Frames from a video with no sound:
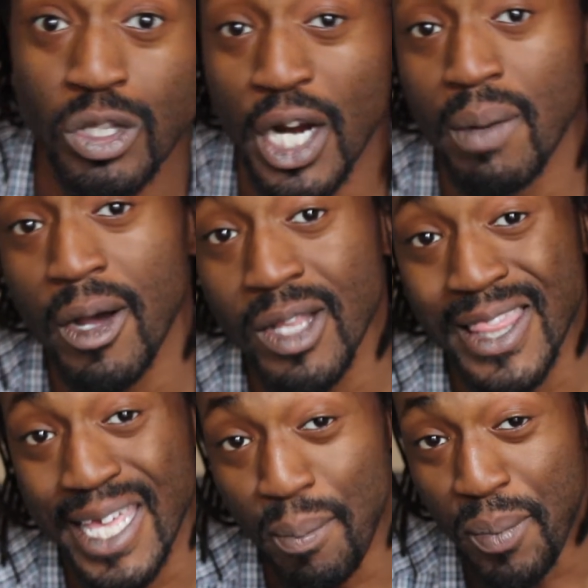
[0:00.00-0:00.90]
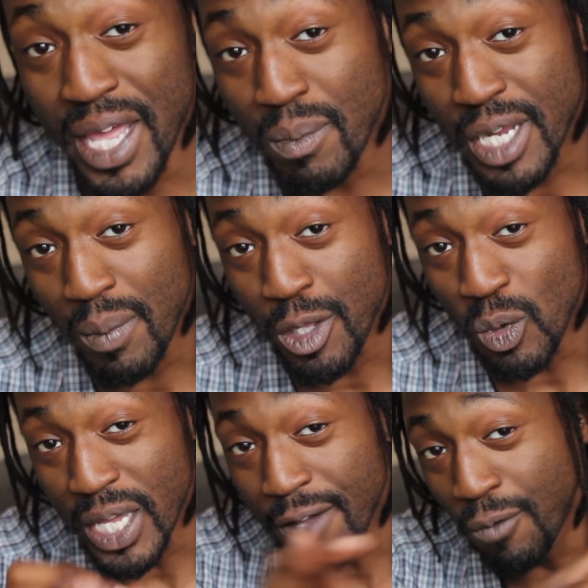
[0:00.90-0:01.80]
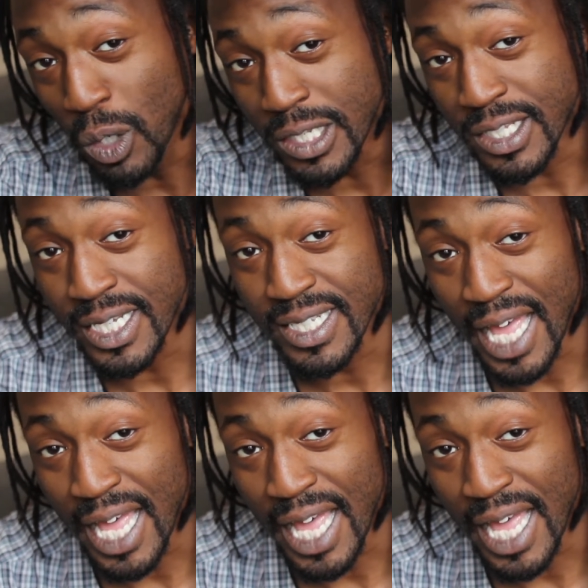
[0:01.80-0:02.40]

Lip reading: talking about the BMW E46